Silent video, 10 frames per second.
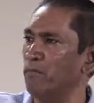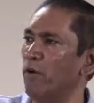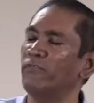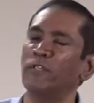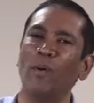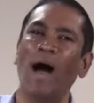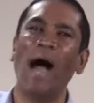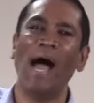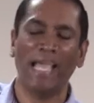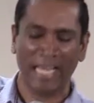Move to a
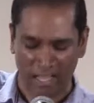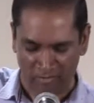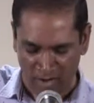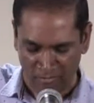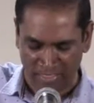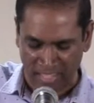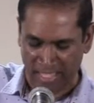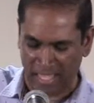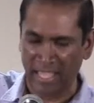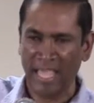higher level of
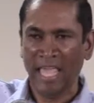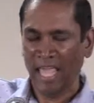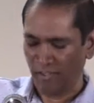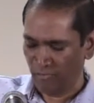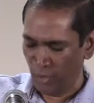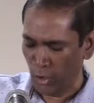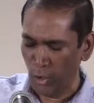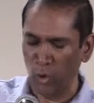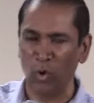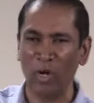thinking. If
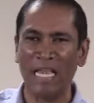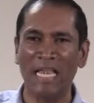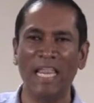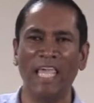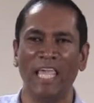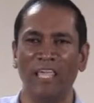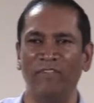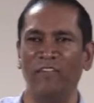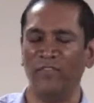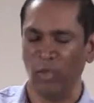you leave,
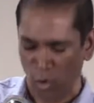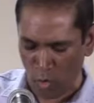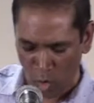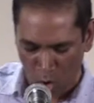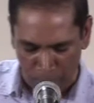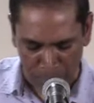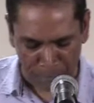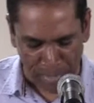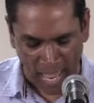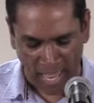if you
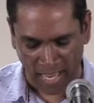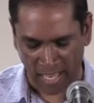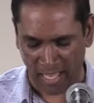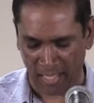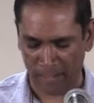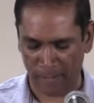obey,